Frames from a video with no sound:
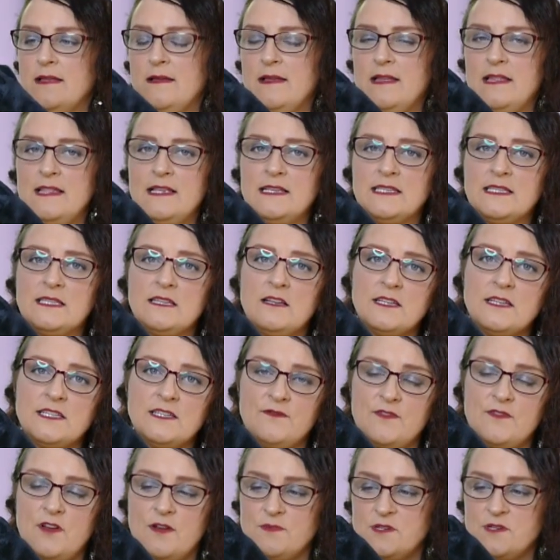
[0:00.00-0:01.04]
and there's lots
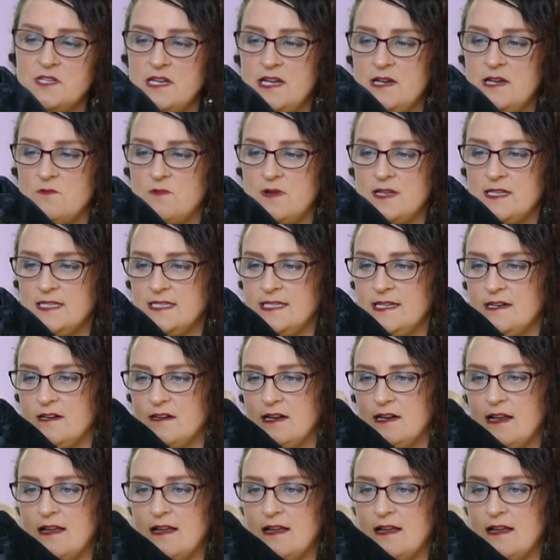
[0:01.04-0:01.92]
of option head ones that I'd